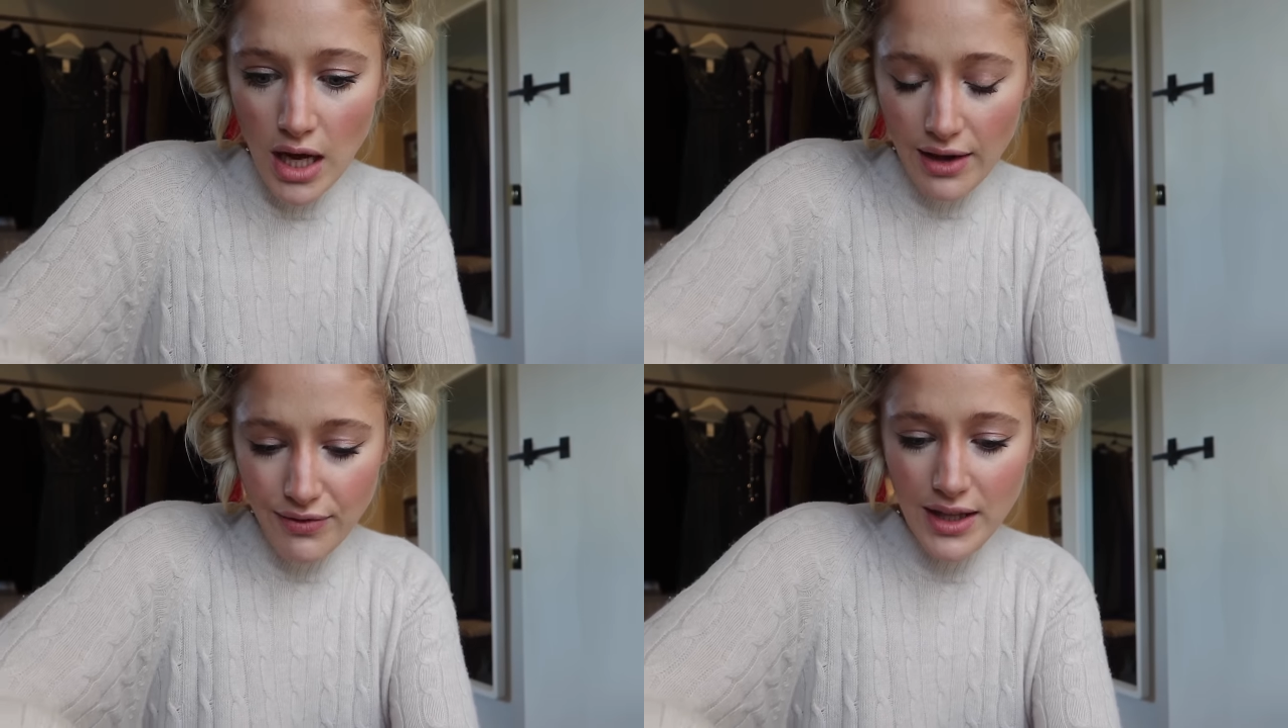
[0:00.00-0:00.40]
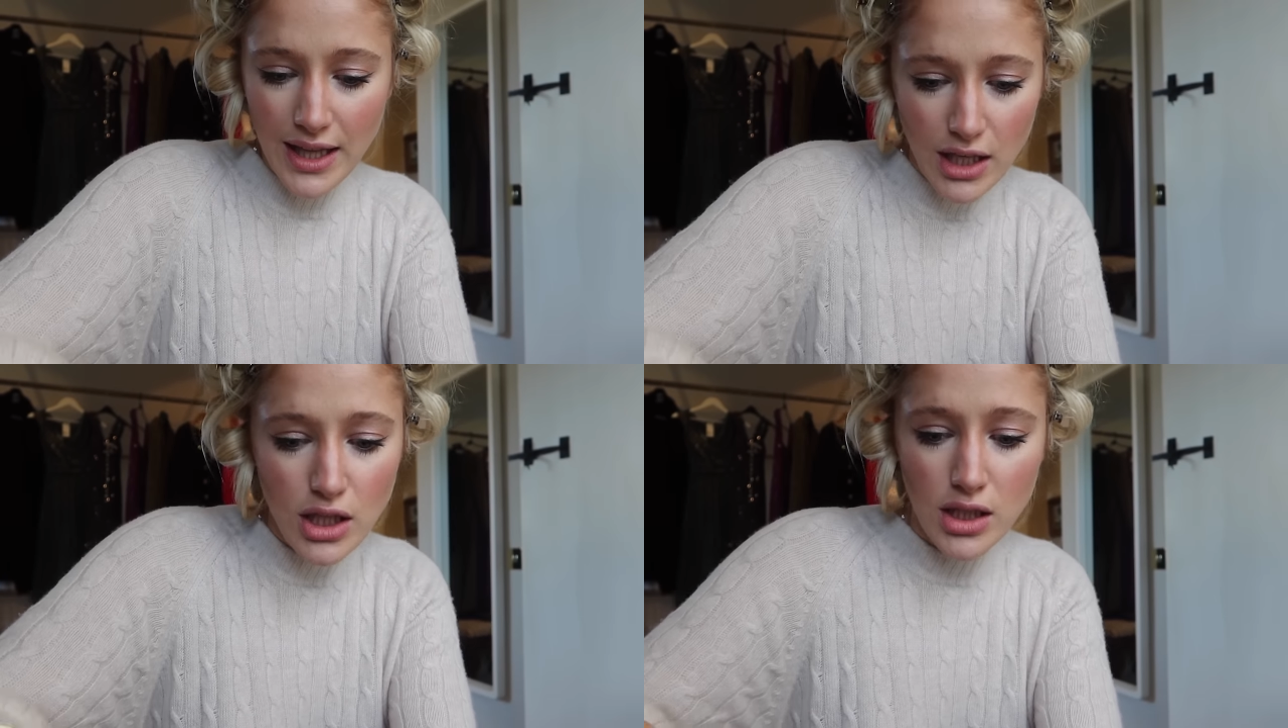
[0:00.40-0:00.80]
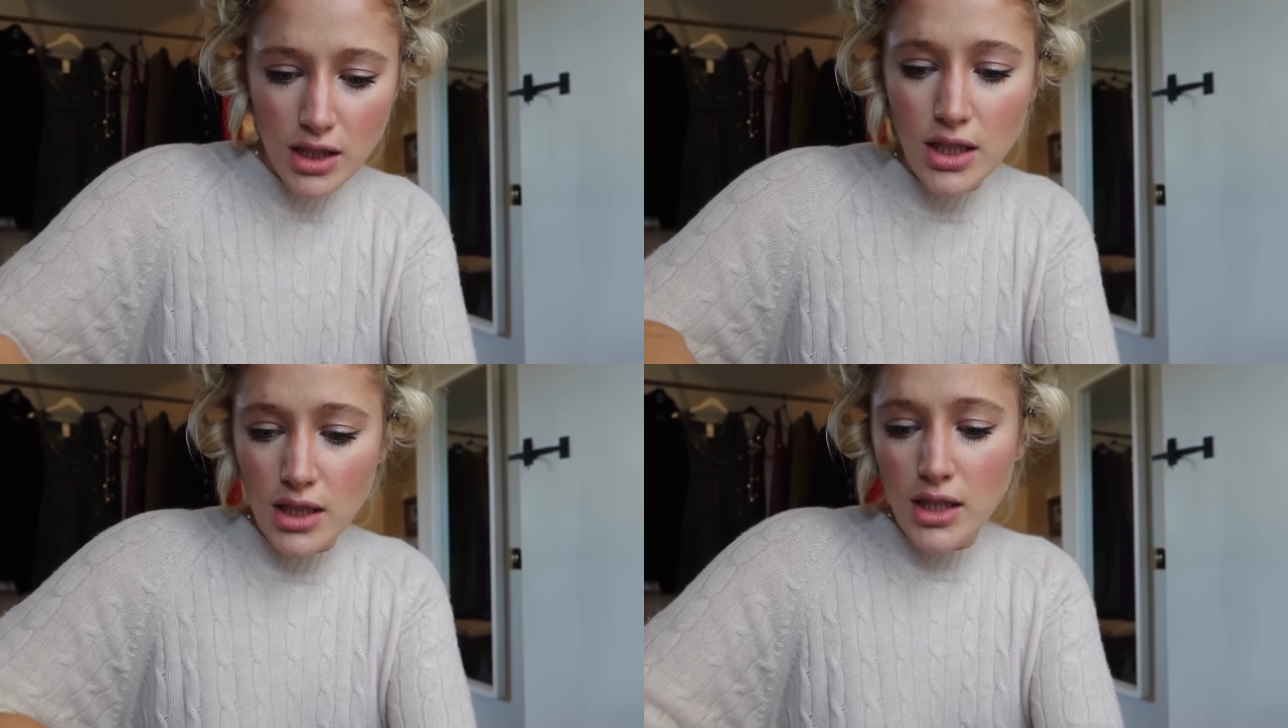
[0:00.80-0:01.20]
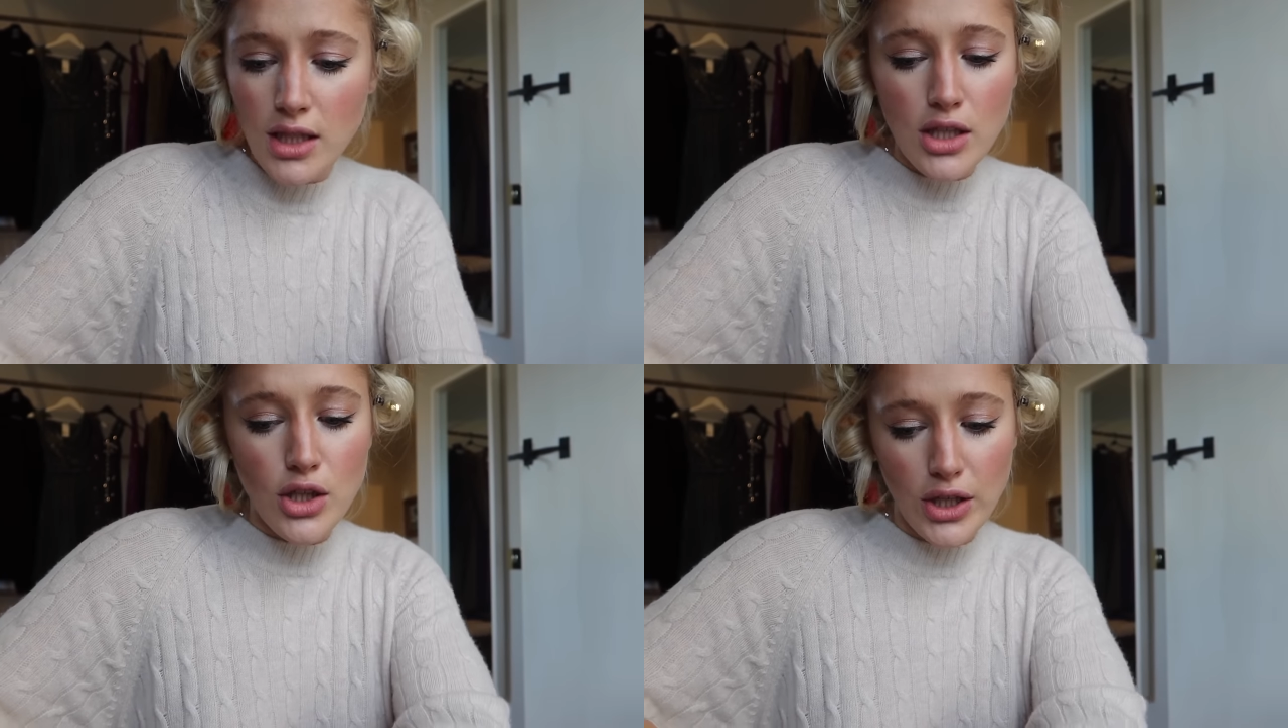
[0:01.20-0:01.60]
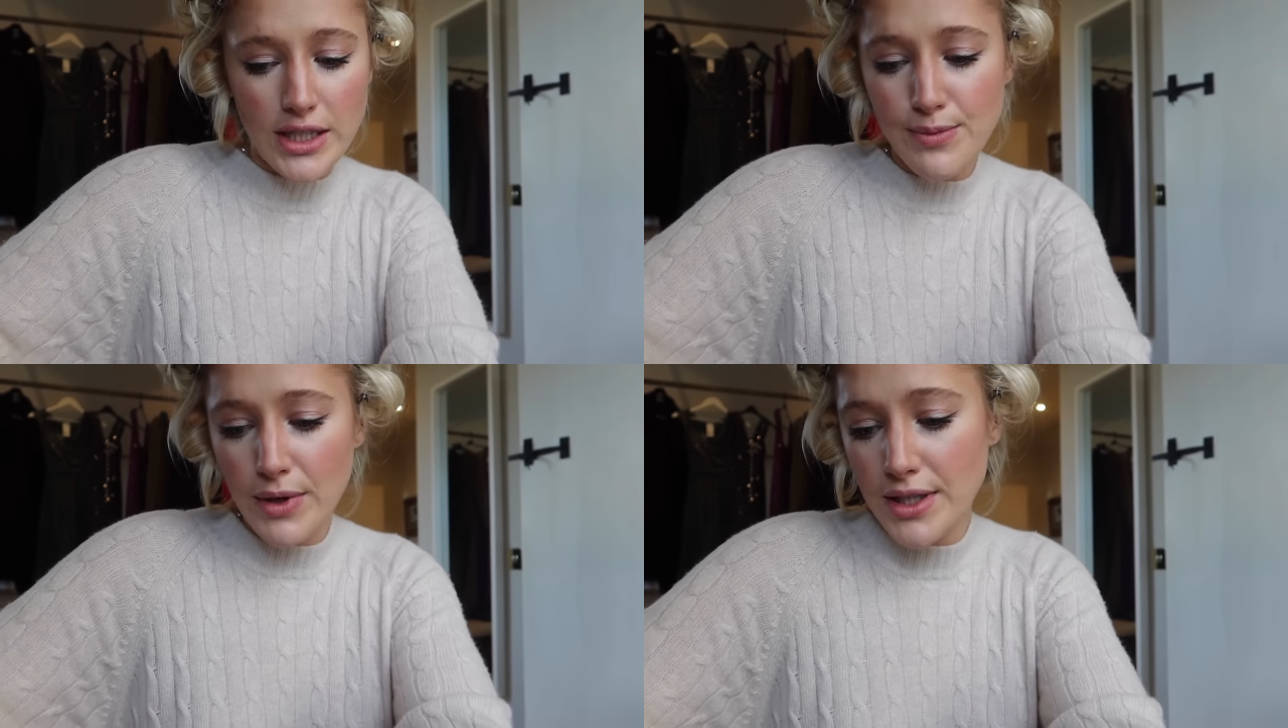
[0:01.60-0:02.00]
I feel like
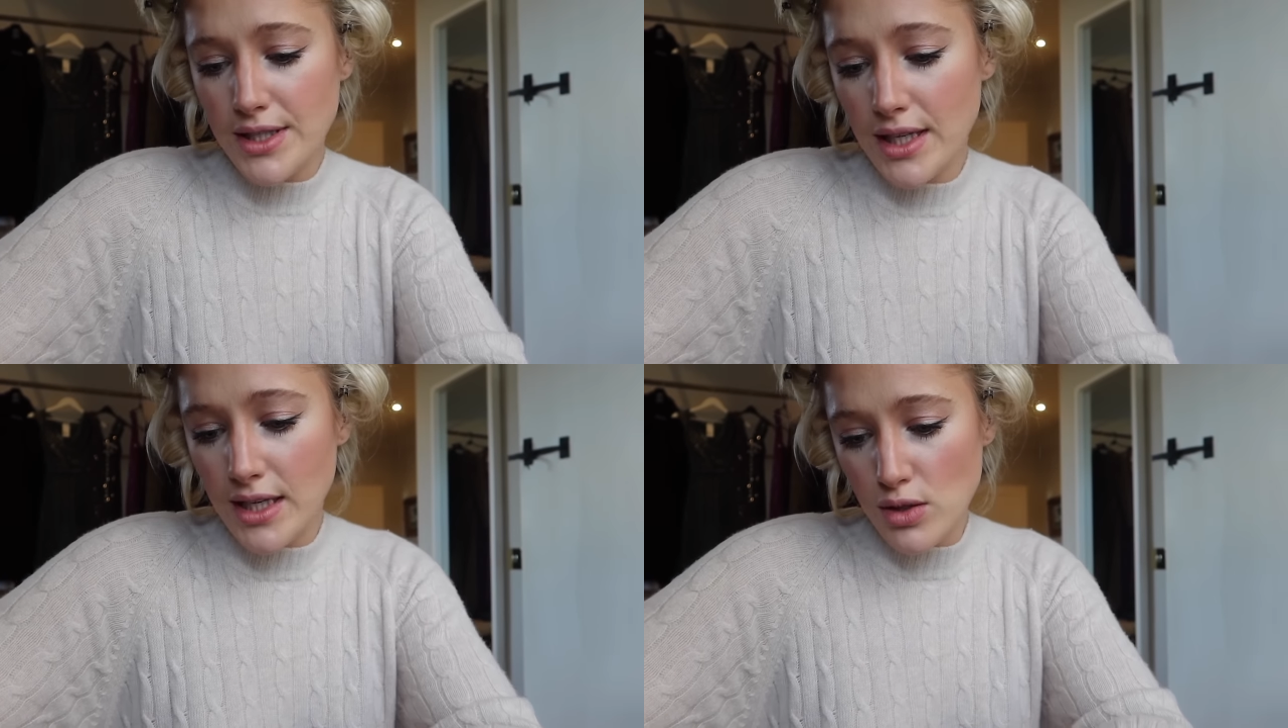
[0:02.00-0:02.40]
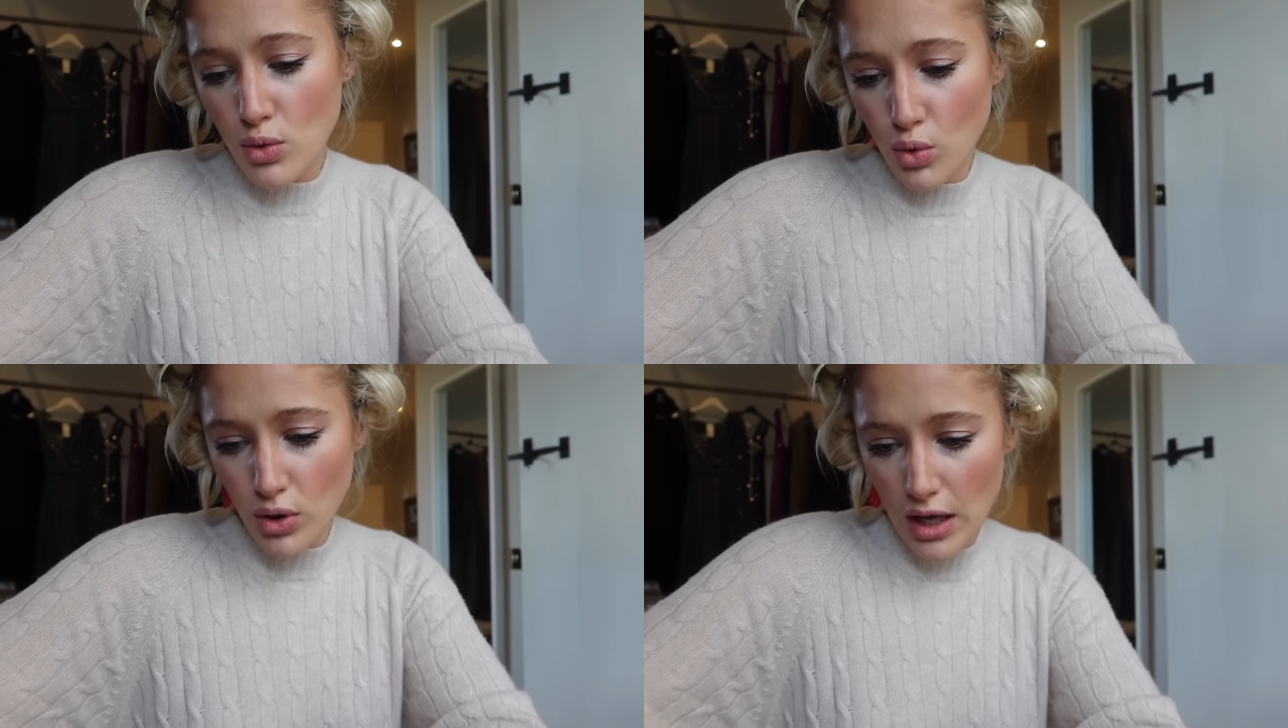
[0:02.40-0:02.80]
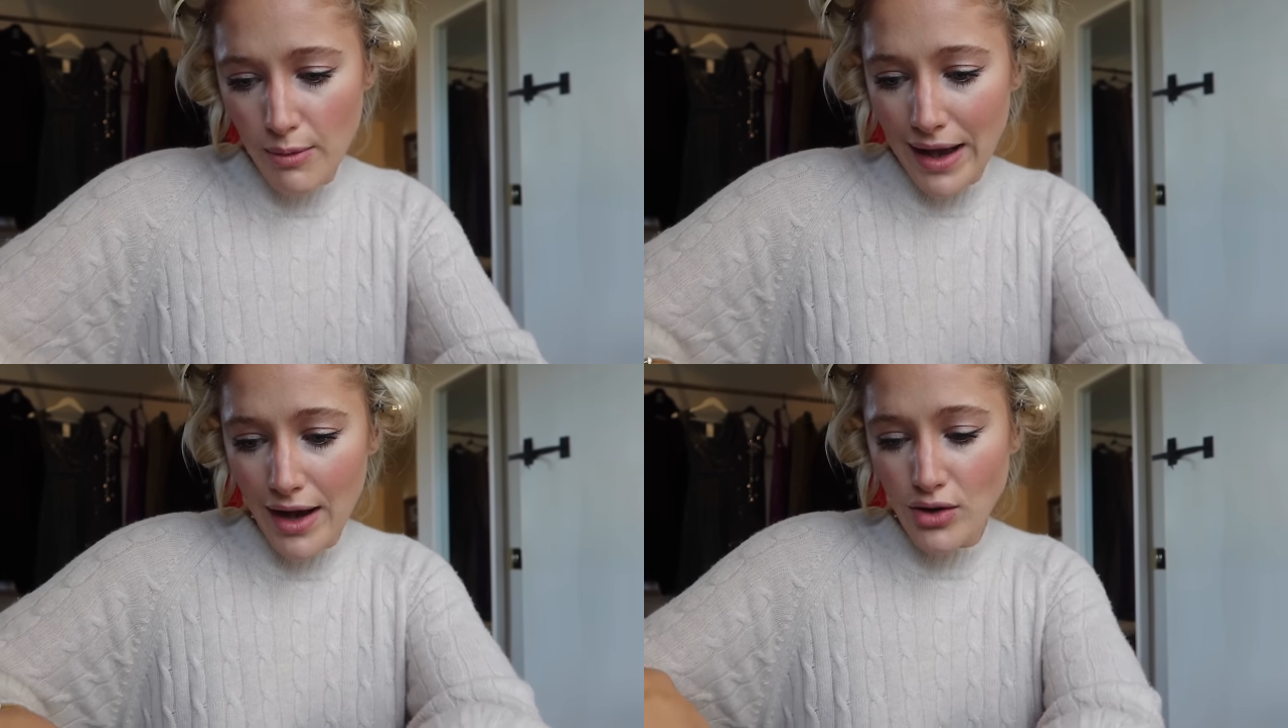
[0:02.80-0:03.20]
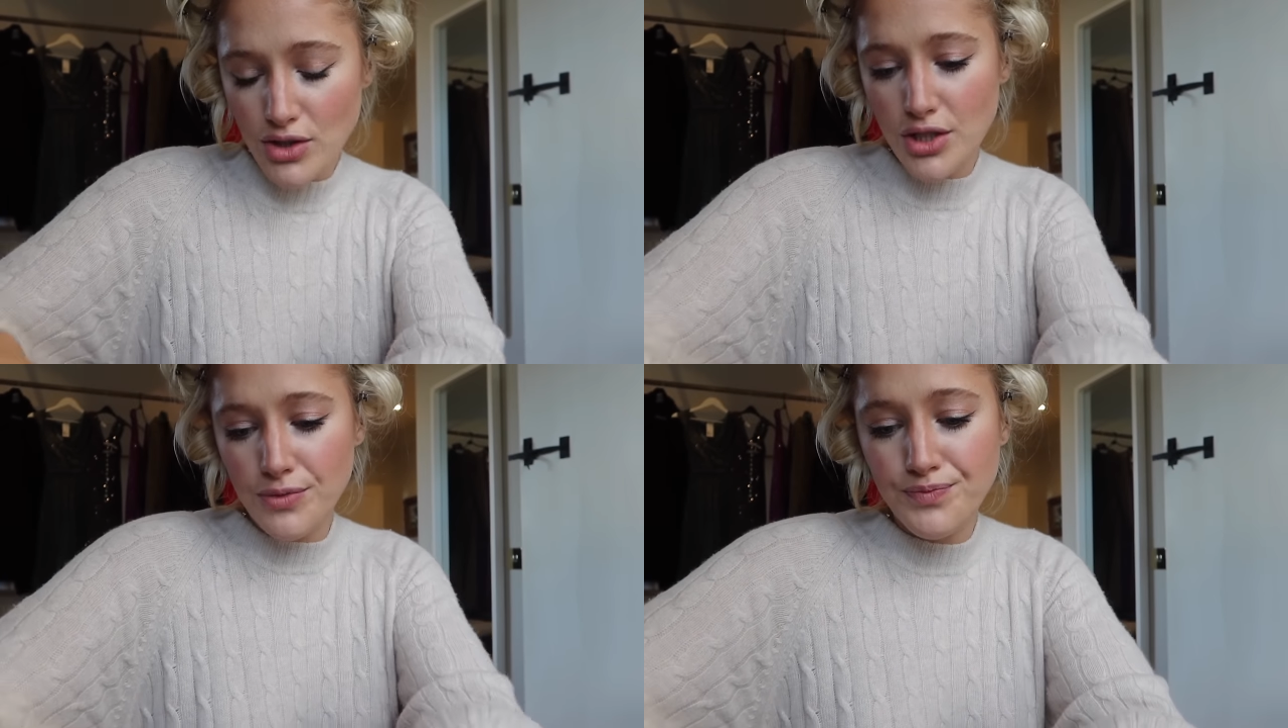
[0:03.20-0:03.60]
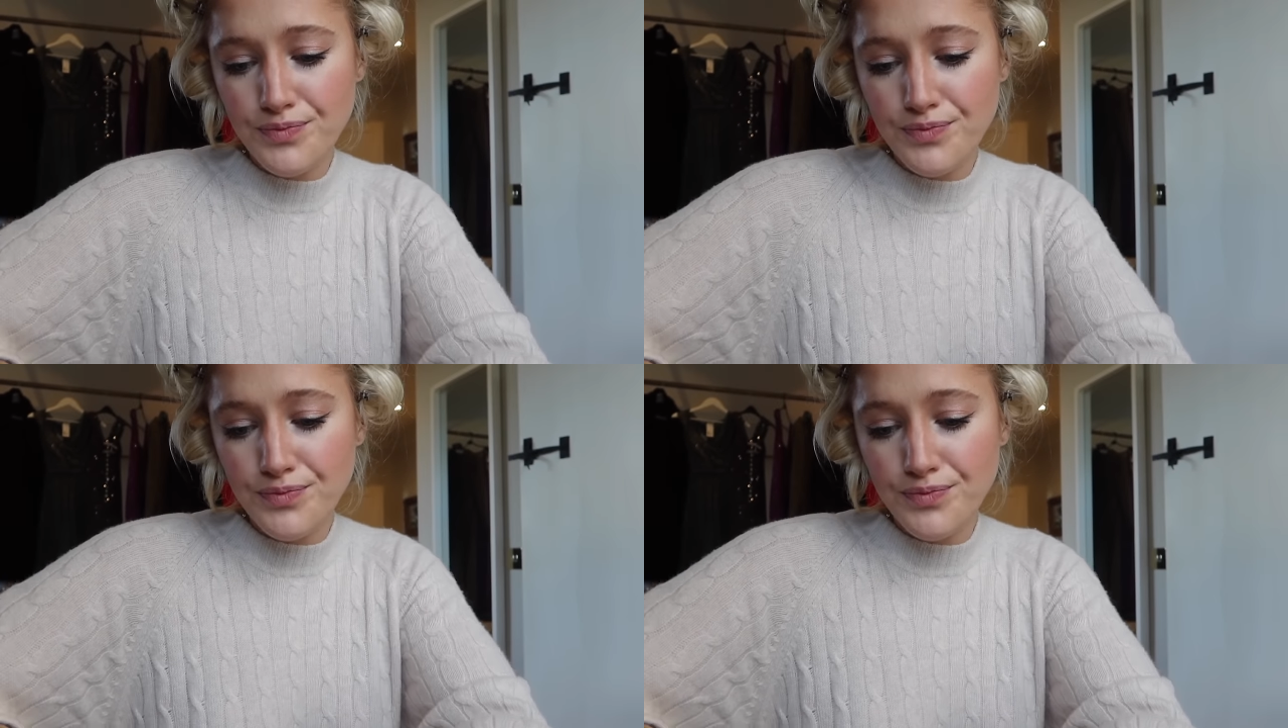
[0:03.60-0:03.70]
Christmas is all about